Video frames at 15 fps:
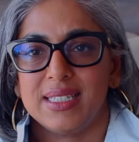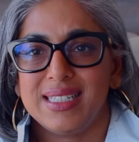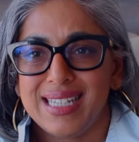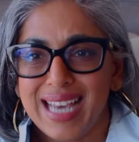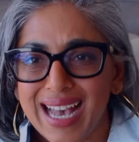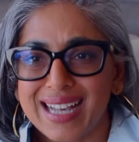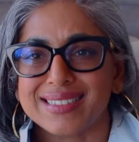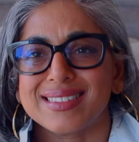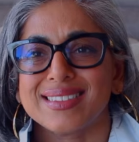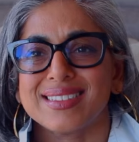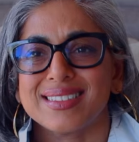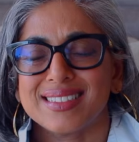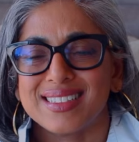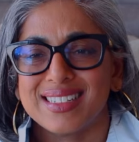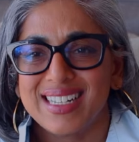
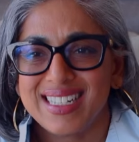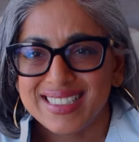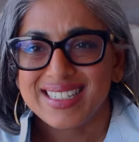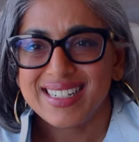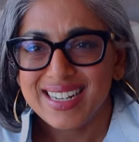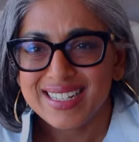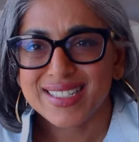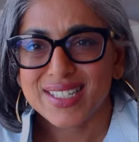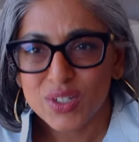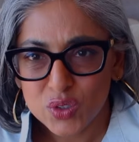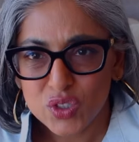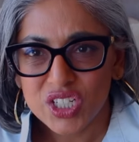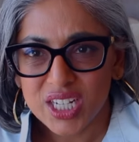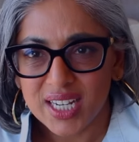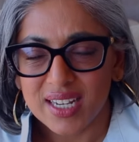Yes, it's an
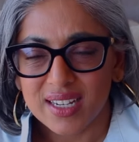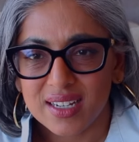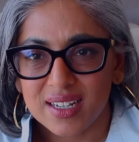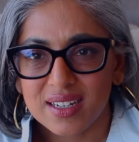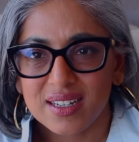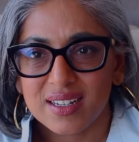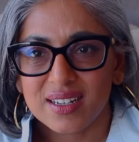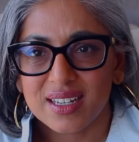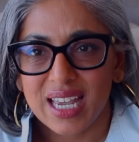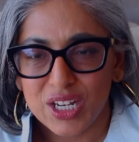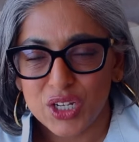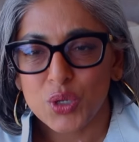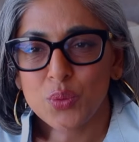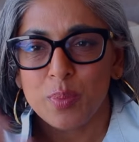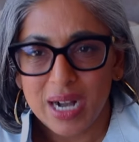SLG.
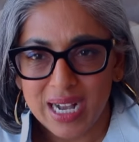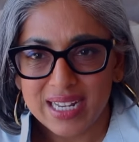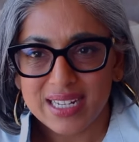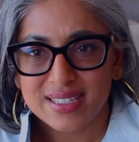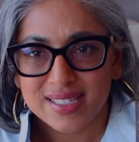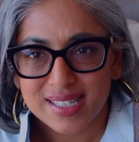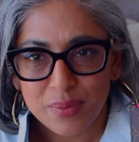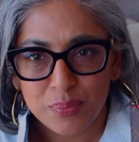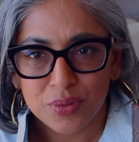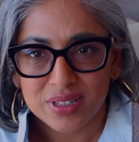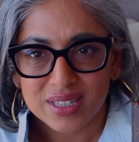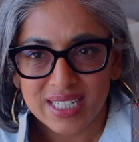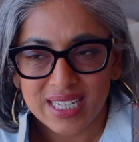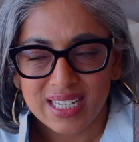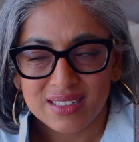Can you buy it
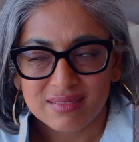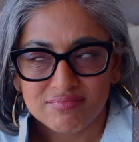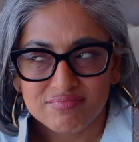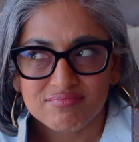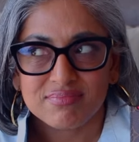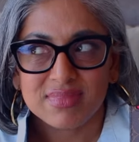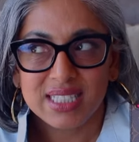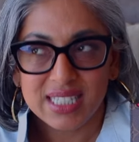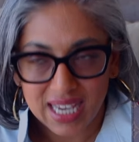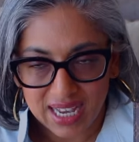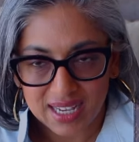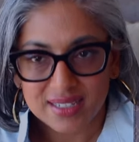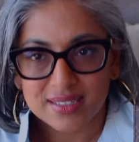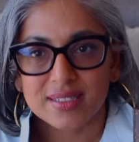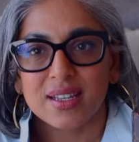separately?
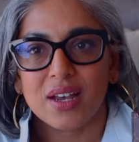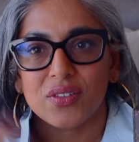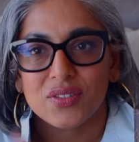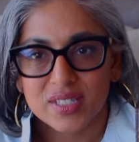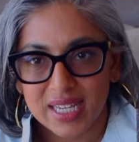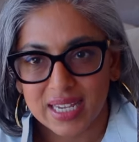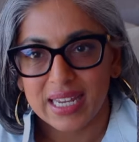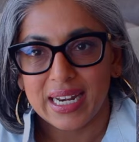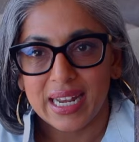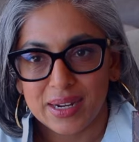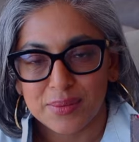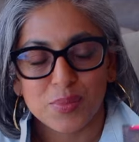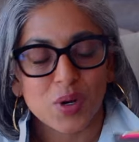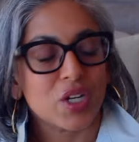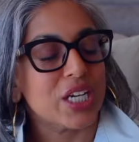Yes, on the
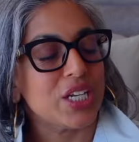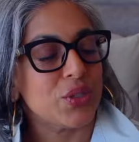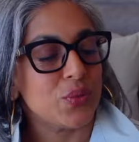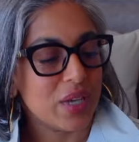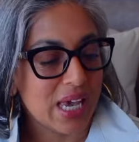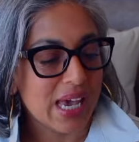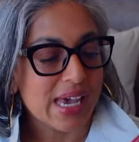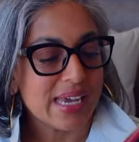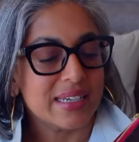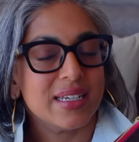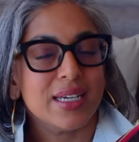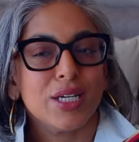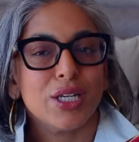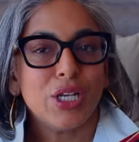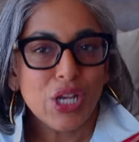secondhand market you can.
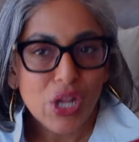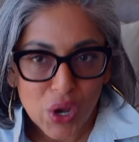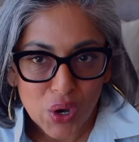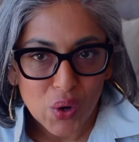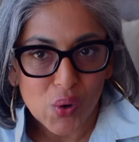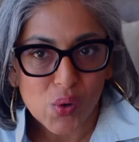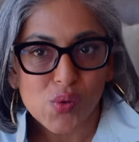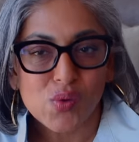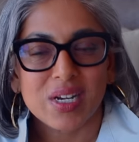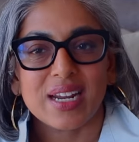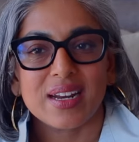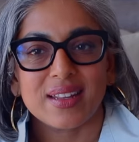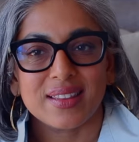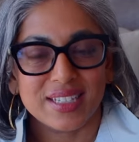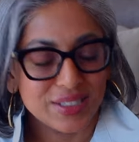No,
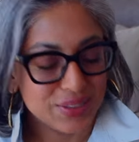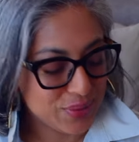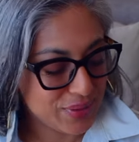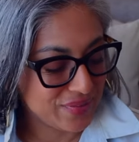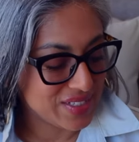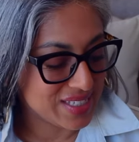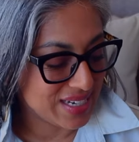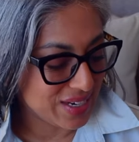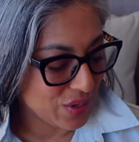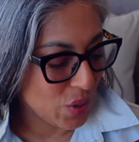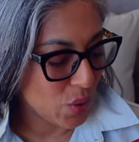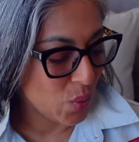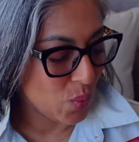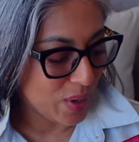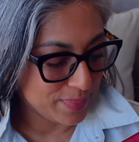not on the Louis Vuitton
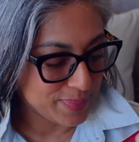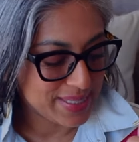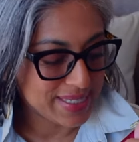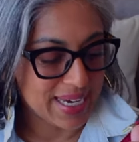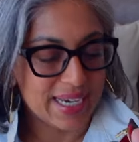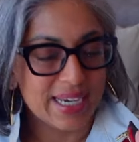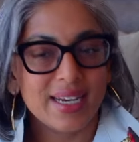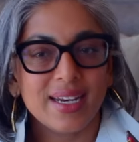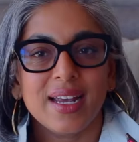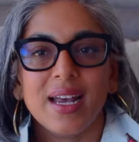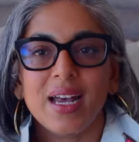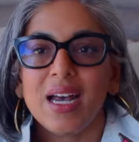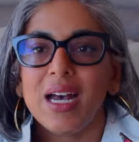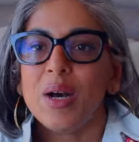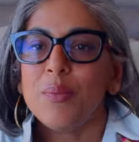website.
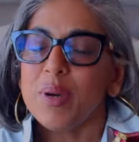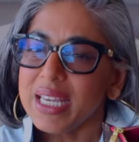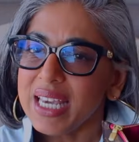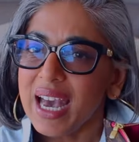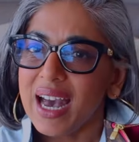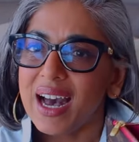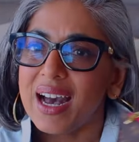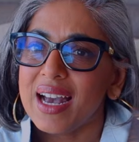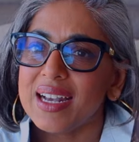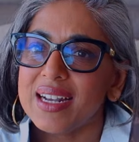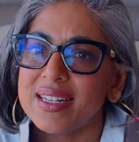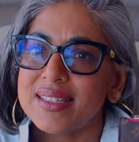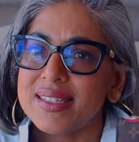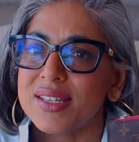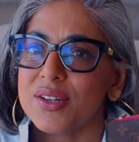But yeah, I
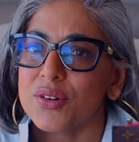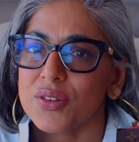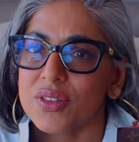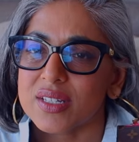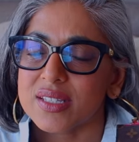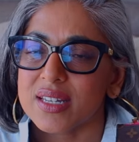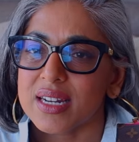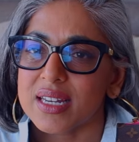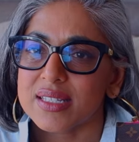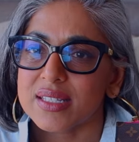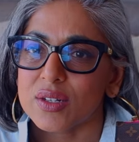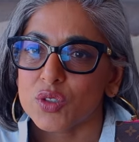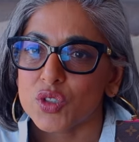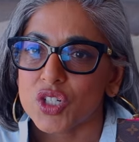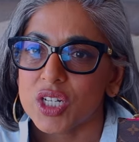consider this an
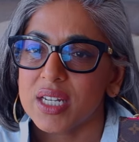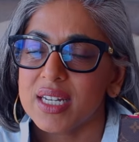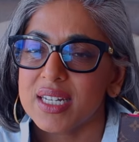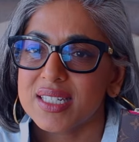SLG.